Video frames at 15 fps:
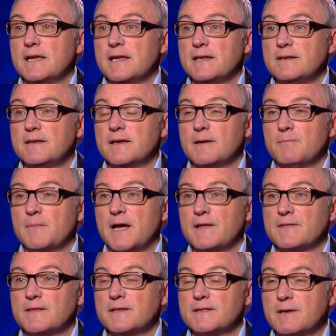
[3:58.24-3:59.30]
and um,
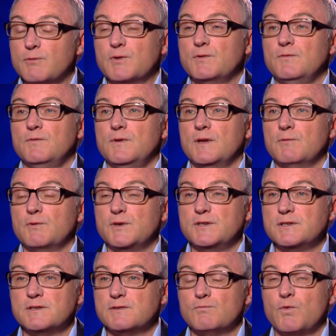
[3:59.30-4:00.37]
I think they would it
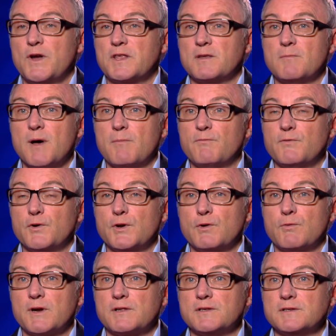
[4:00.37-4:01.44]
would wake them up very
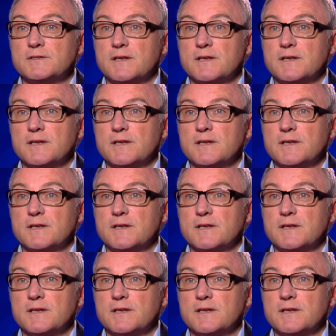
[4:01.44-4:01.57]
quickly.